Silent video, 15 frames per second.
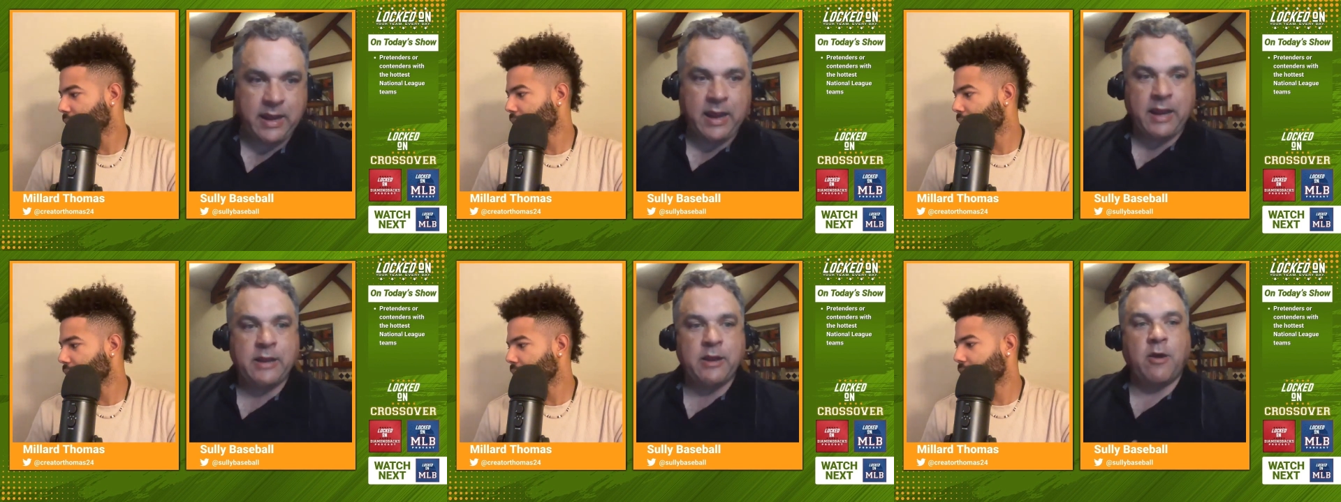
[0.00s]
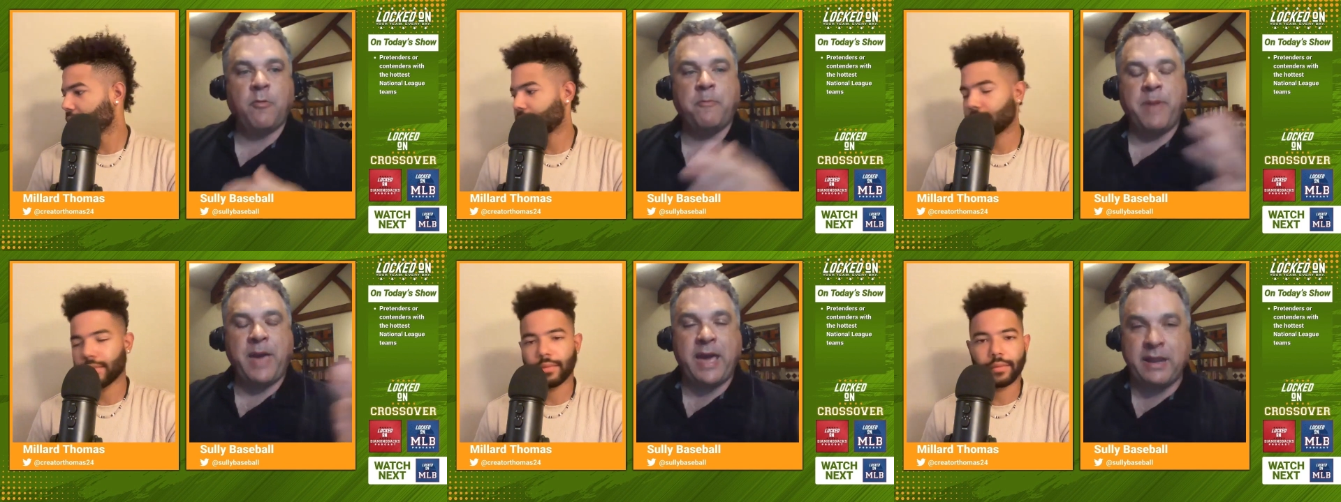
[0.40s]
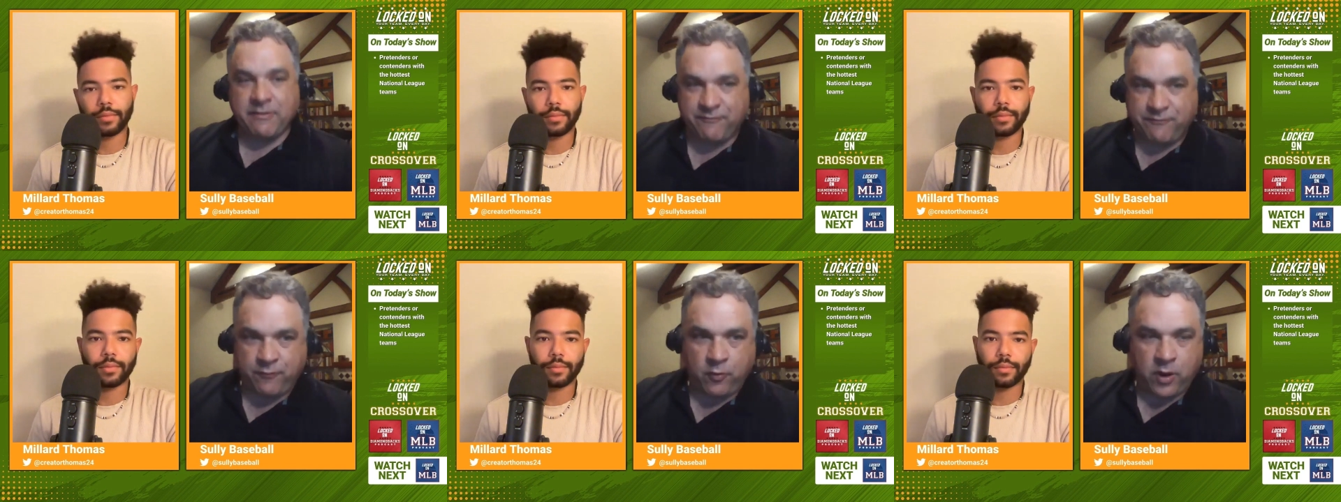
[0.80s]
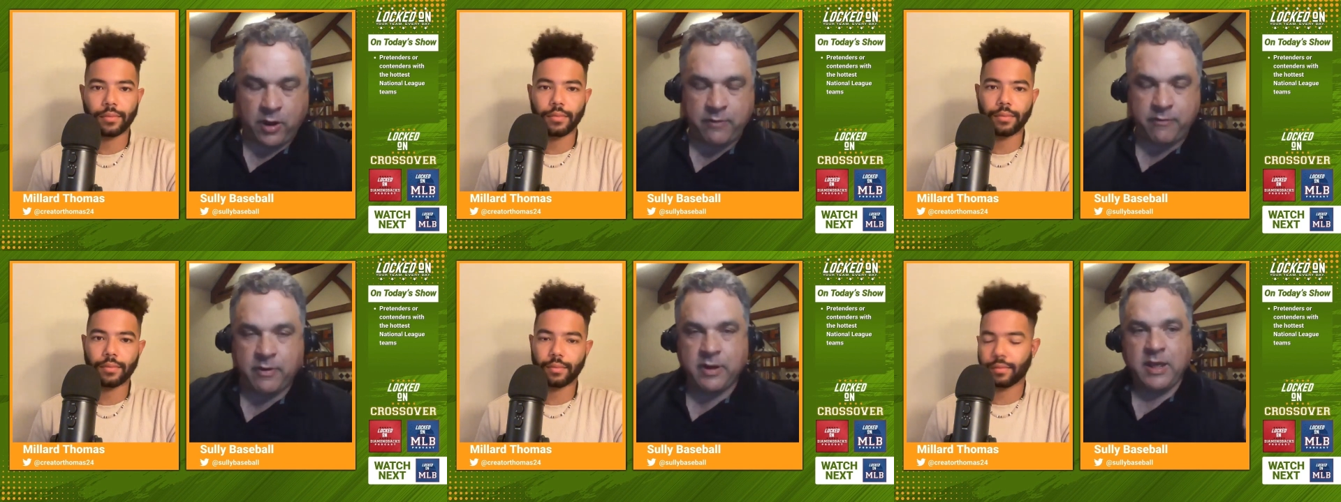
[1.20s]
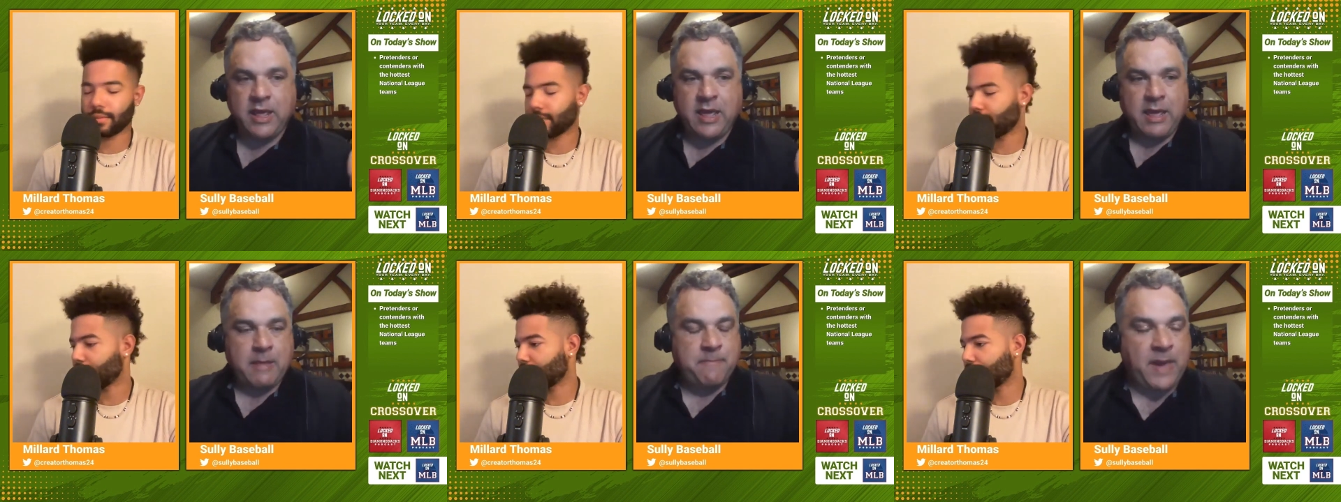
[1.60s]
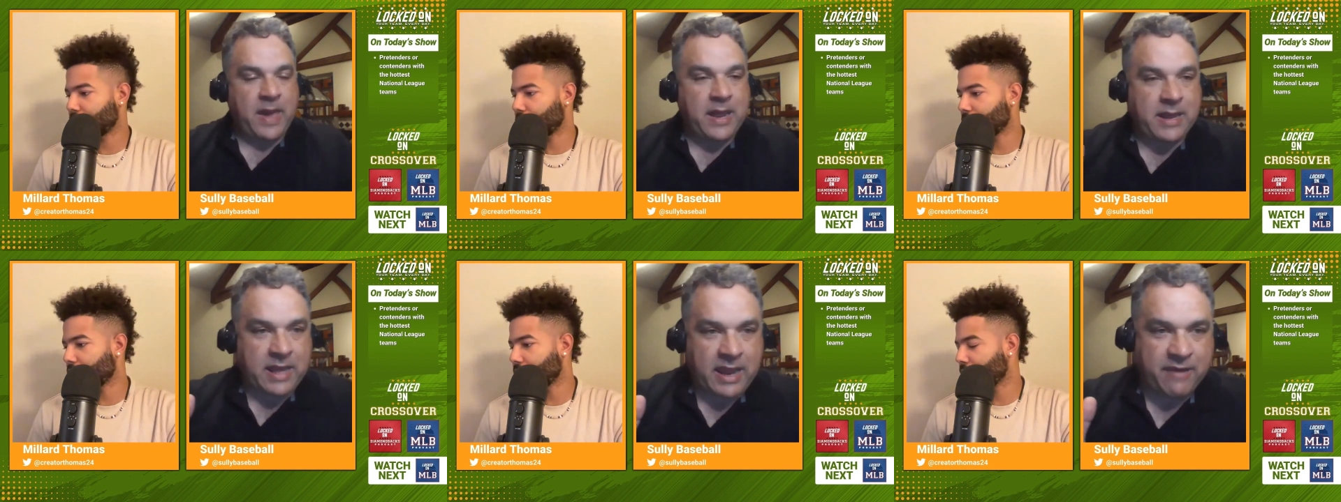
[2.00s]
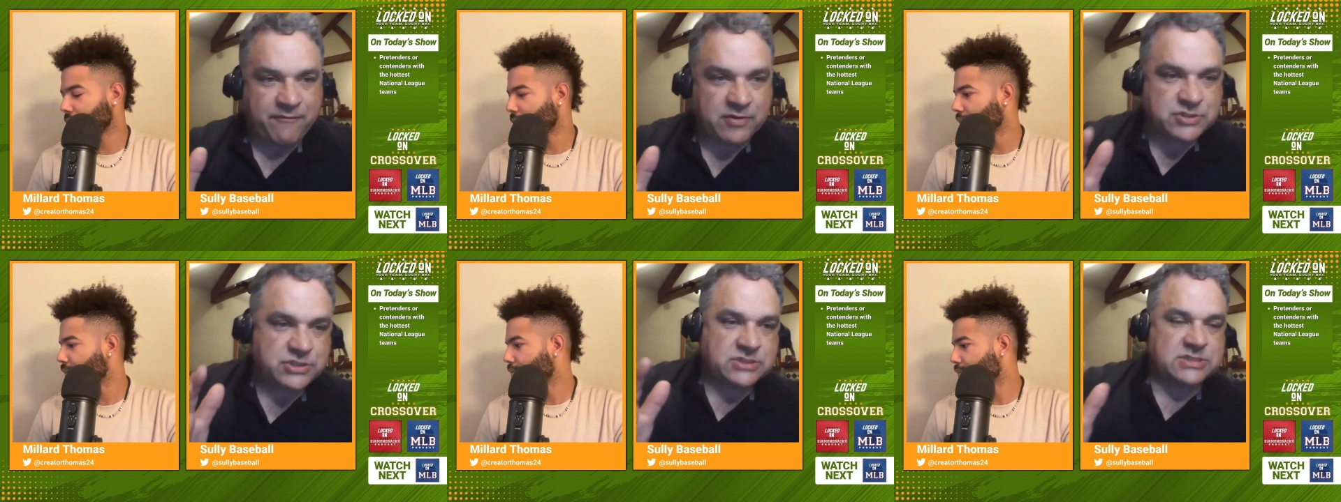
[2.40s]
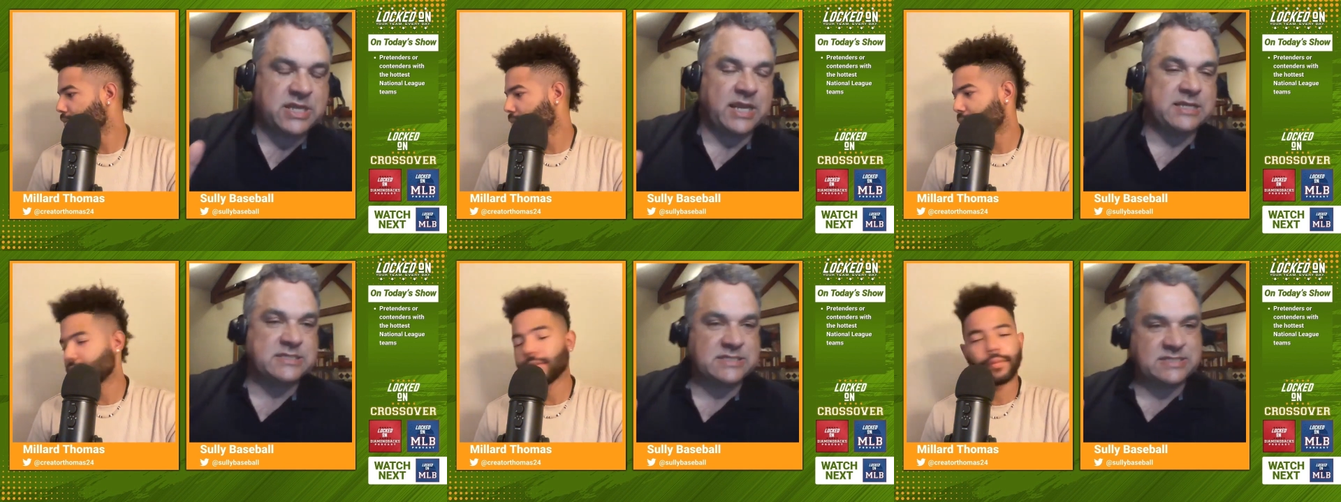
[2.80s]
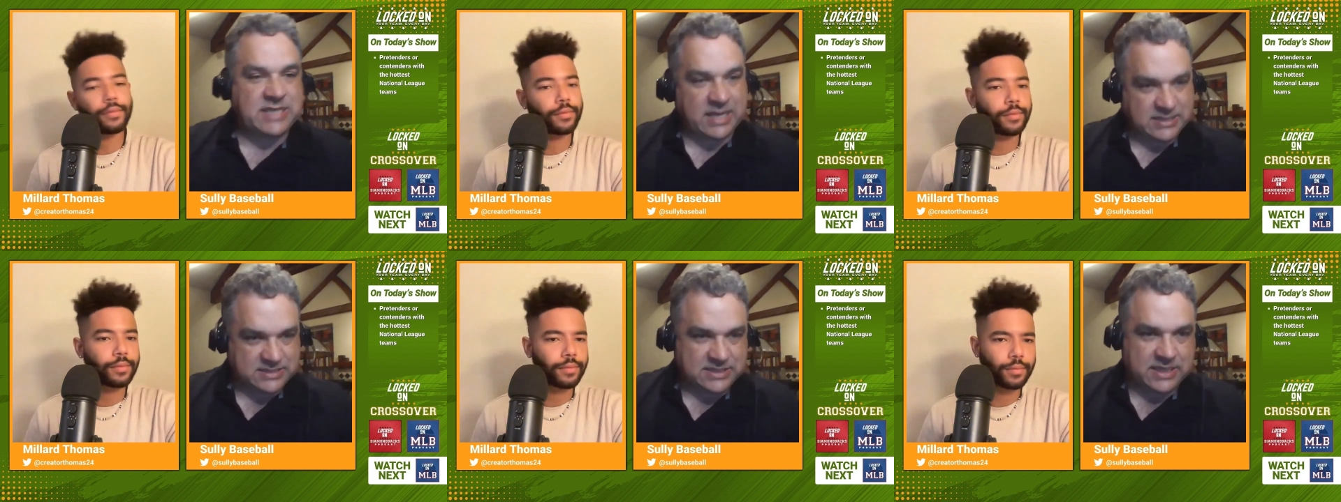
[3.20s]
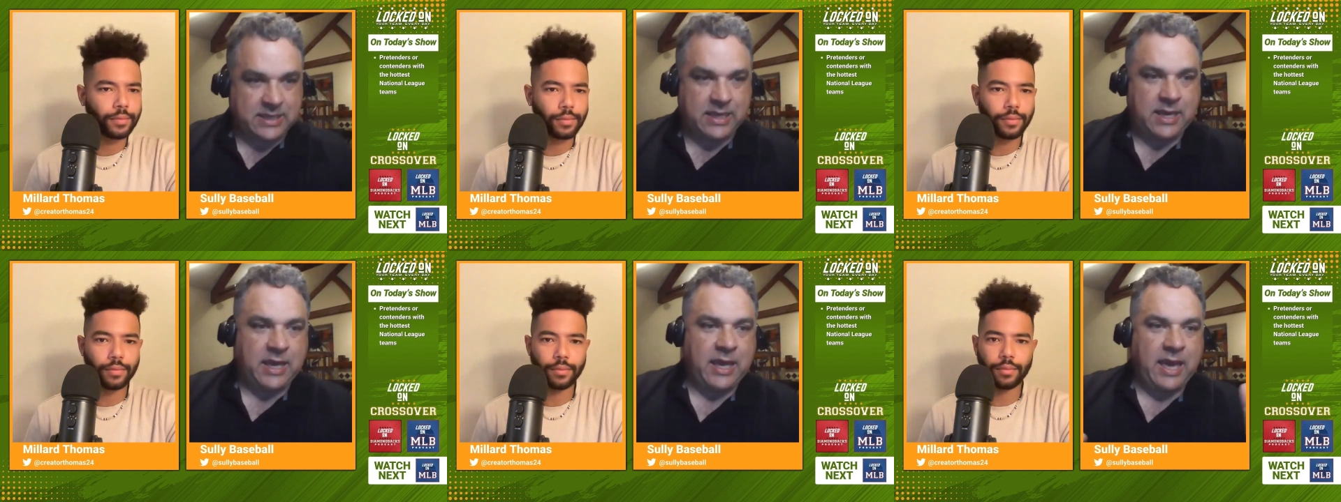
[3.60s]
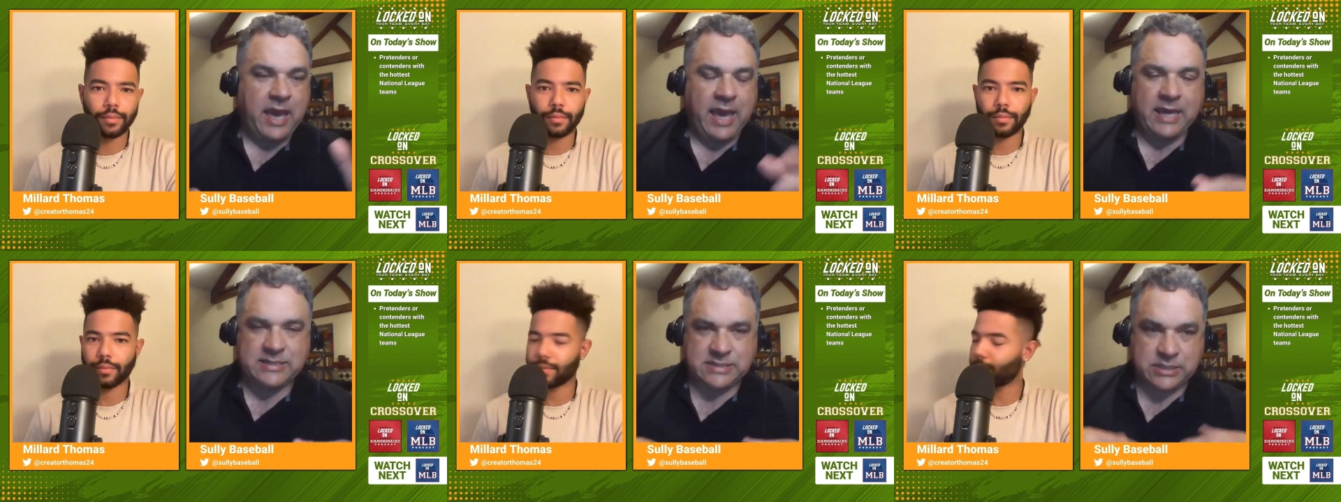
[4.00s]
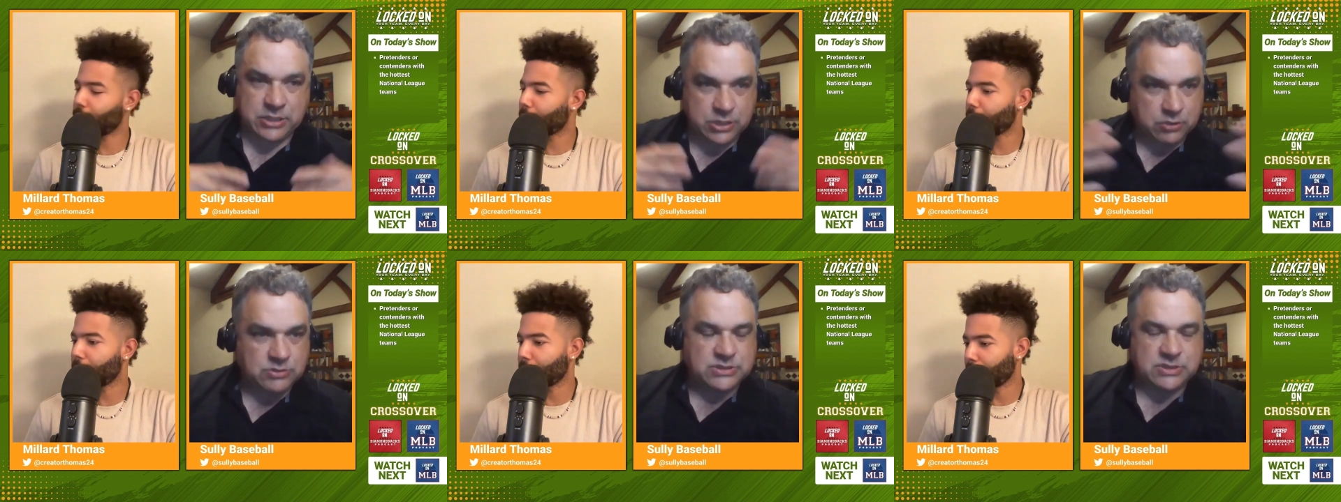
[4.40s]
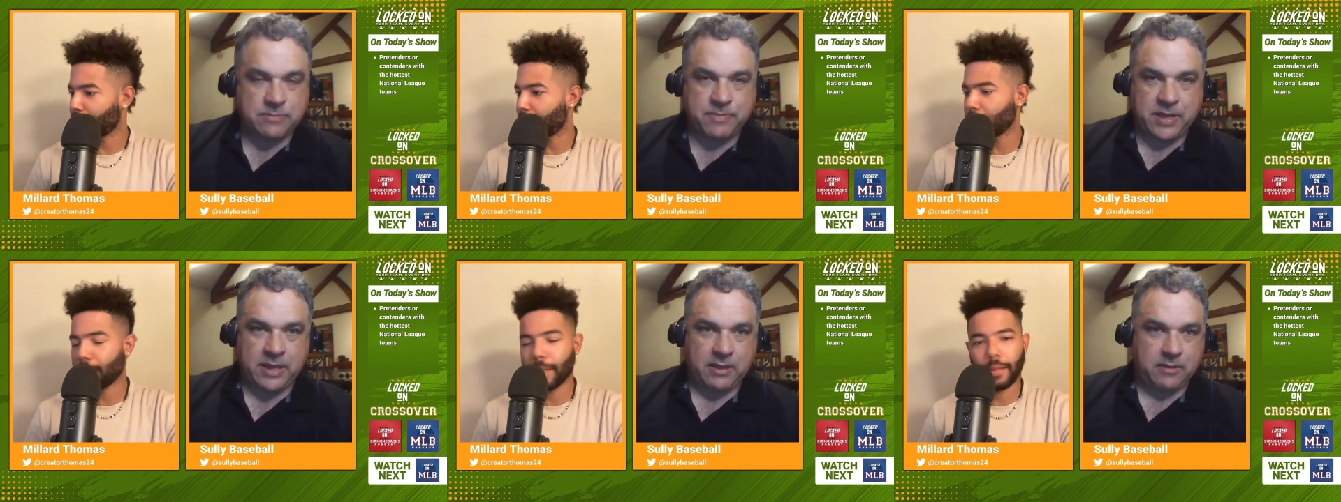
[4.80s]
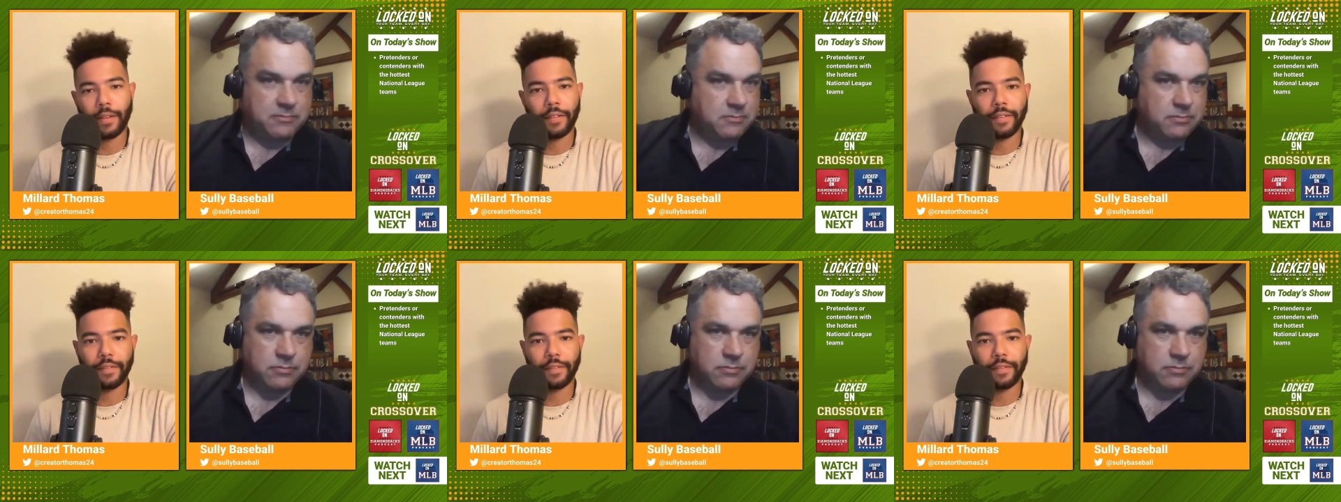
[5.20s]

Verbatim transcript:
Speaker 1: And I know batting four hundred and batting average isn't as sexy as it used to be,